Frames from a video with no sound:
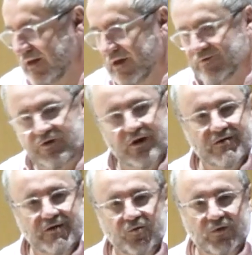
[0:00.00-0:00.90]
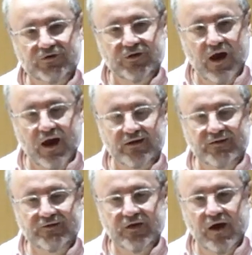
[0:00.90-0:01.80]
I'm trying to think which
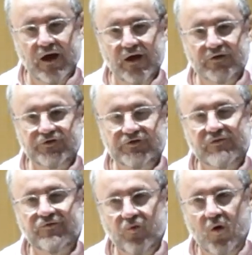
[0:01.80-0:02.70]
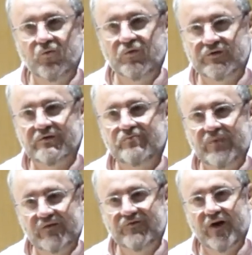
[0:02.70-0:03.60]
lines. Uh, Shef One was
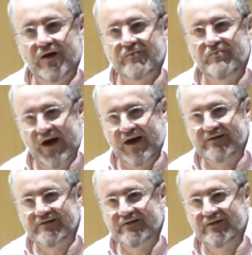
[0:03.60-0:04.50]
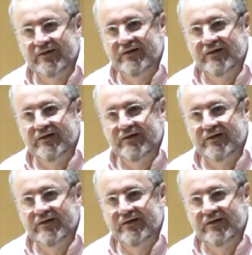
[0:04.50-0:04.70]
by far the best.